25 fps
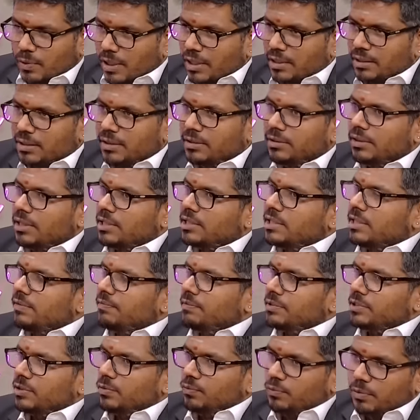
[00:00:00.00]
One, that she
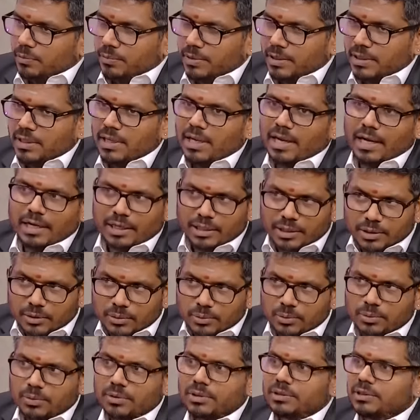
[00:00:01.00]
was a woman, and
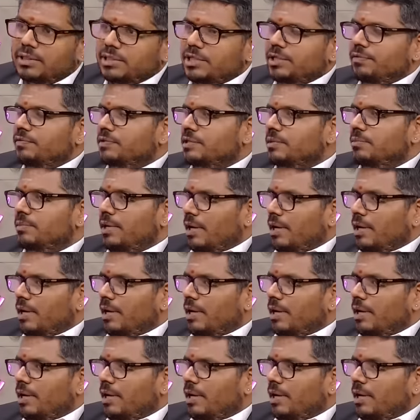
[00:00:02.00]
two, that she was a